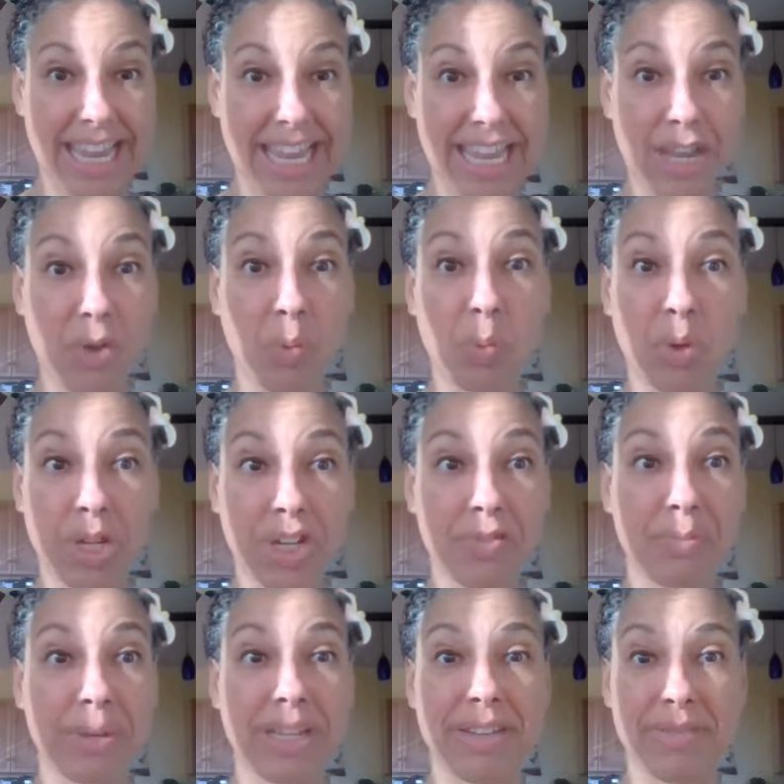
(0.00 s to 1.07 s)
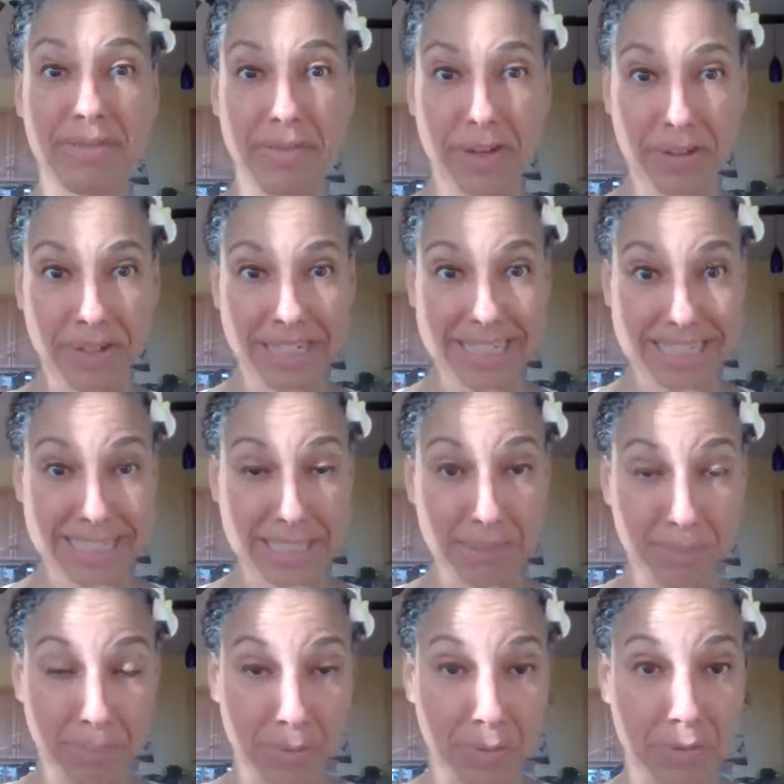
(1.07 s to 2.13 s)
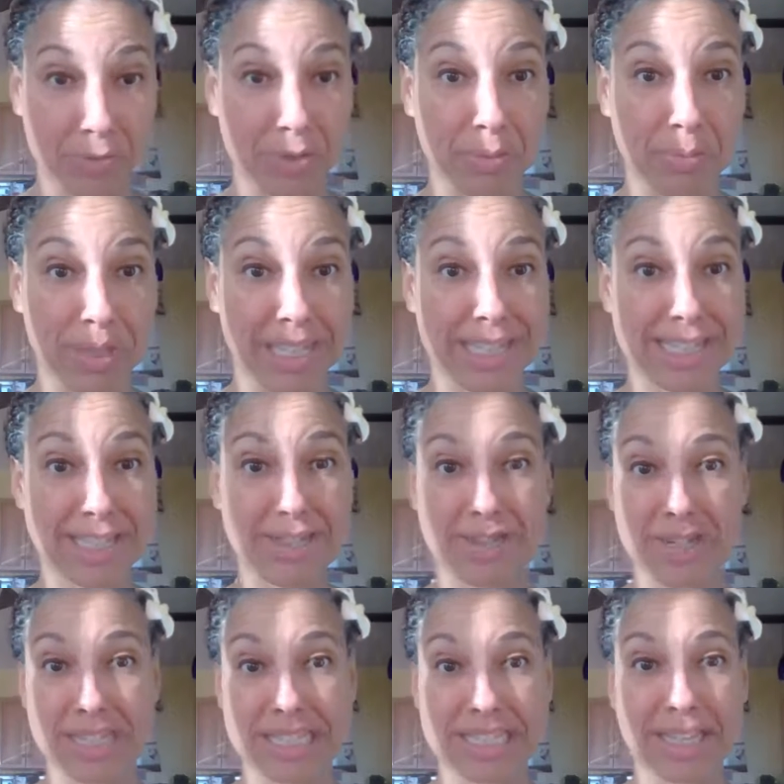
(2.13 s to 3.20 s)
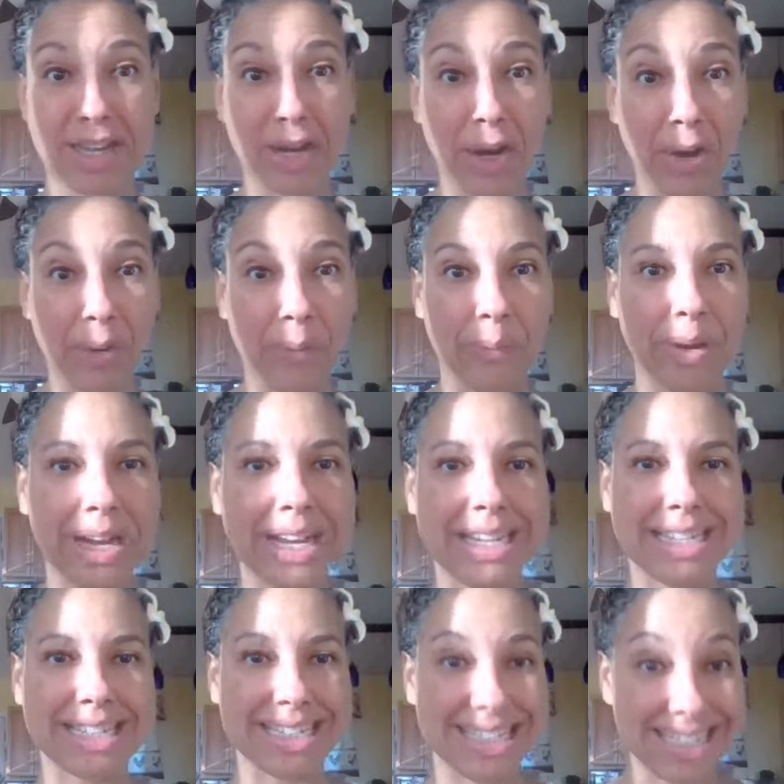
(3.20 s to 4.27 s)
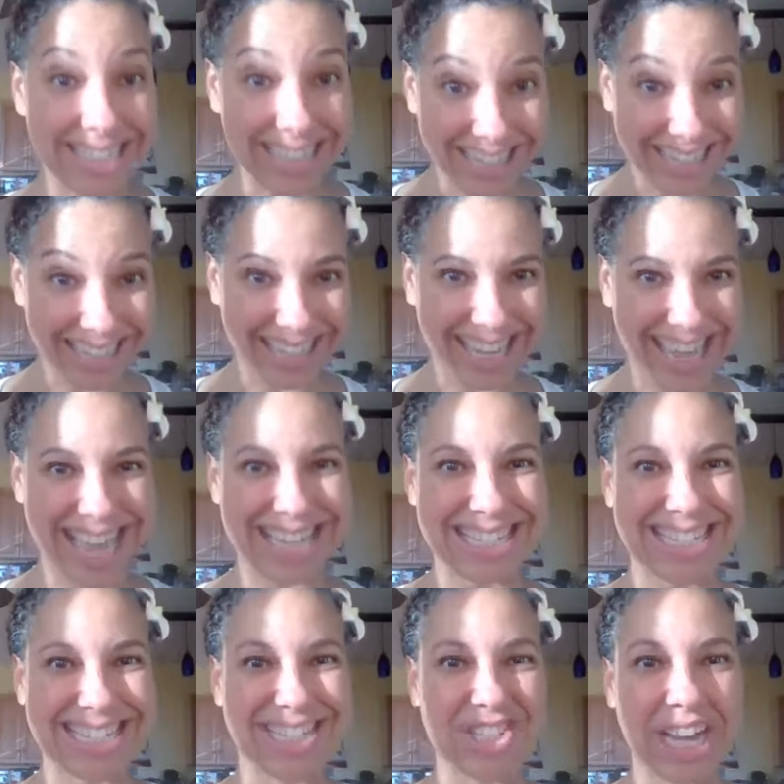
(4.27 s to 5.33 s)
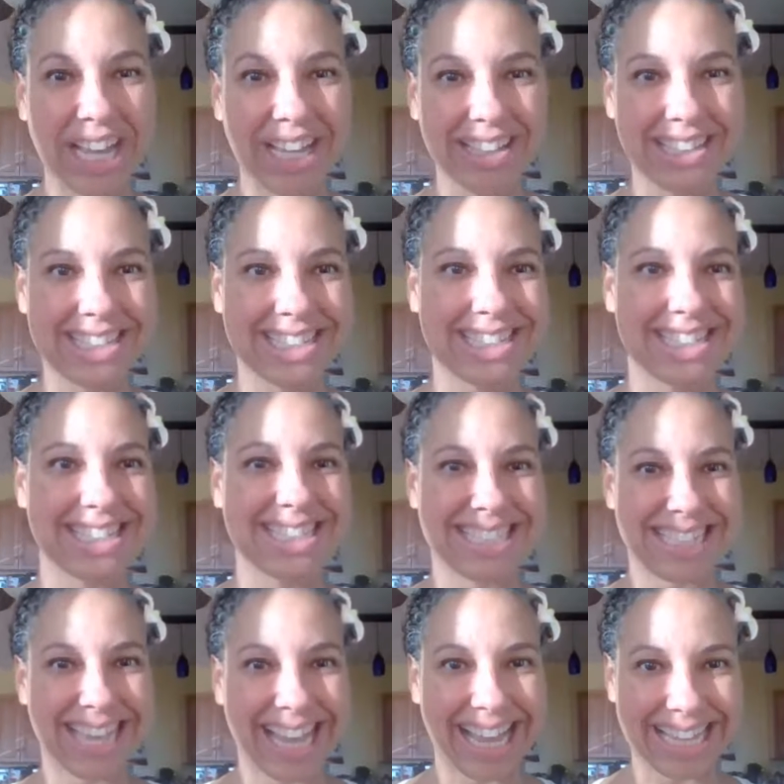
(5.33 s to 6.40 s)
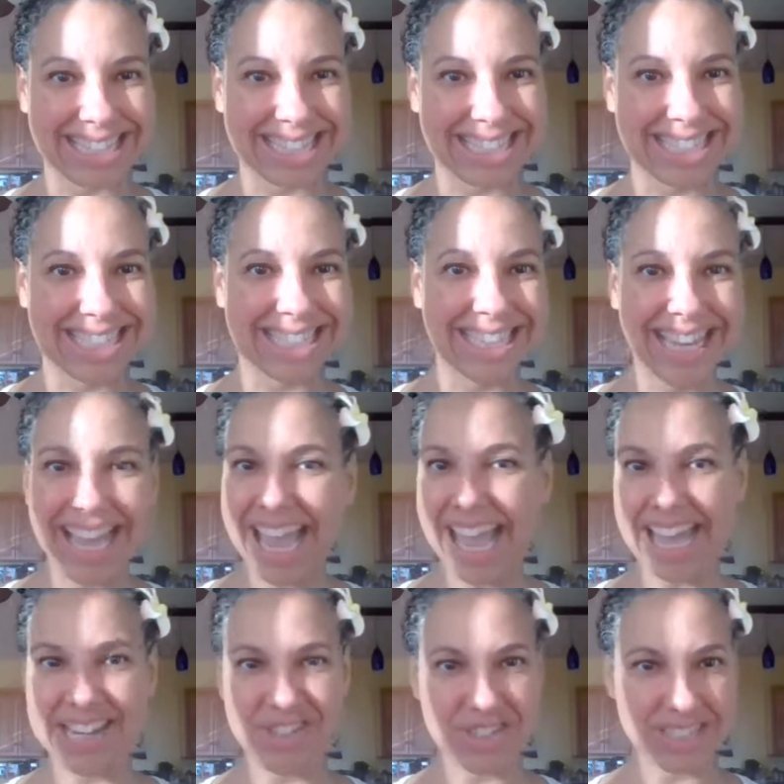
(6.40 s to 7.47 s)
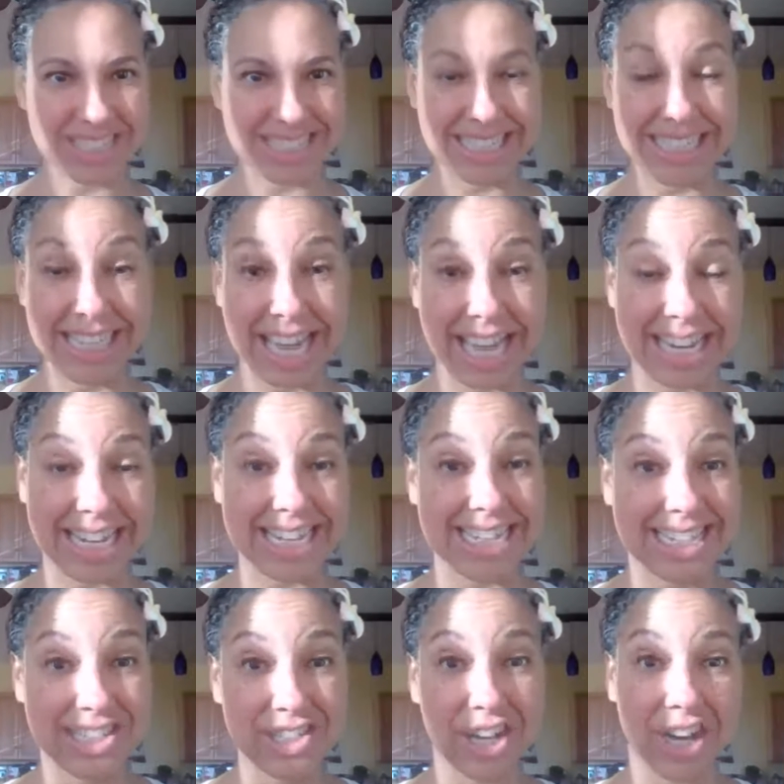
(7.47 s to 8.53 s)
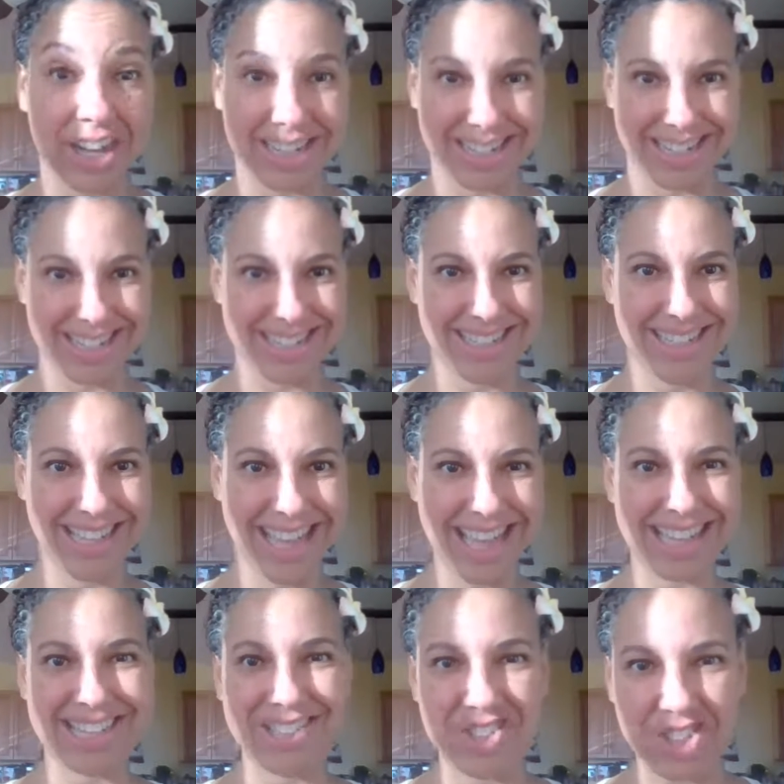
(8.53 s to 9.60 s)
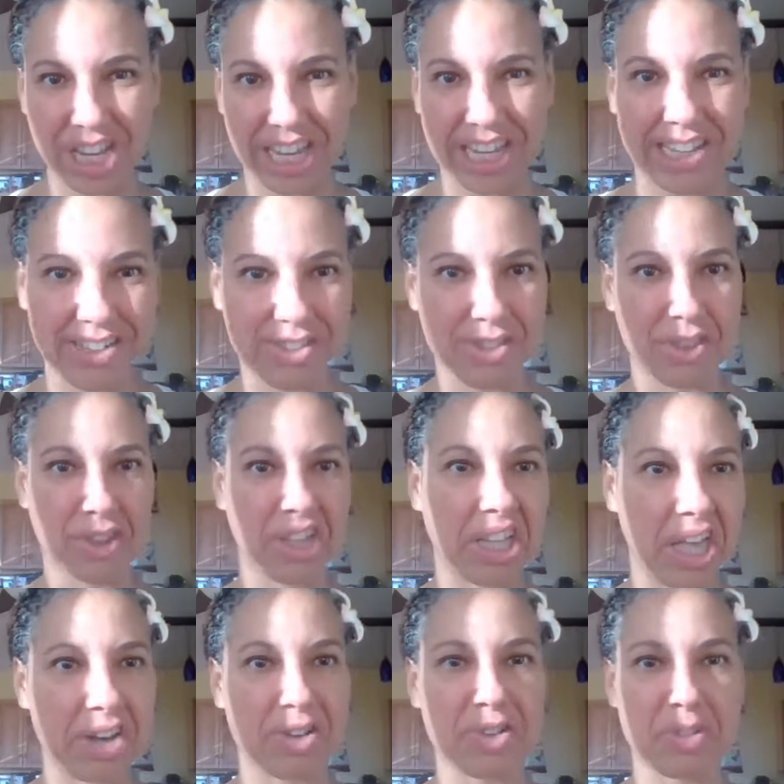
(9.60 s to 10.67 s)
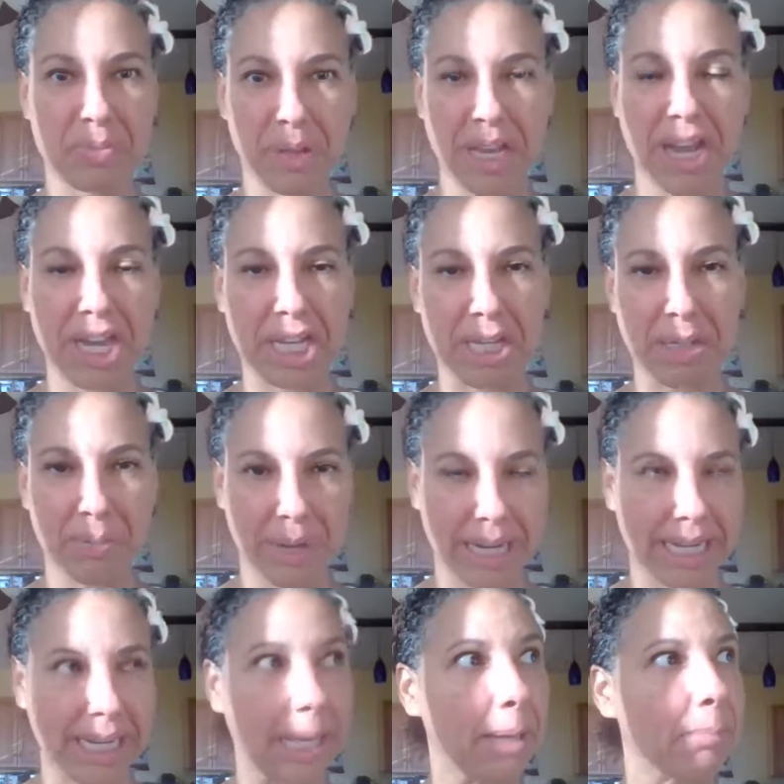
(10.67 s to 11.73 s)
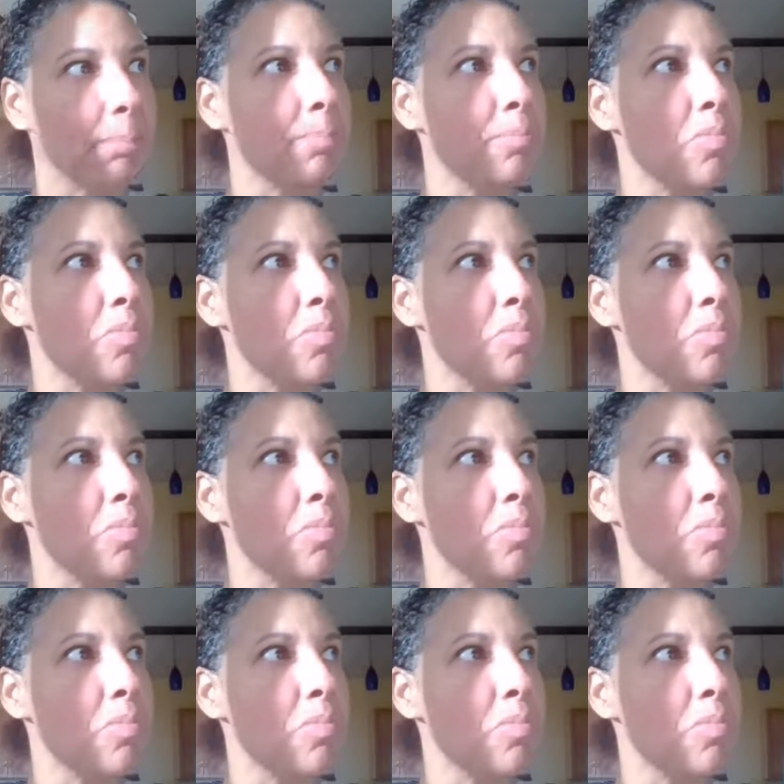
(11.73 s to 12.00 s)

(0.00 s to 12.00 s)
it would have been very simple for me to just go to study and to challenge this test and just get it done and change the letters behind my name.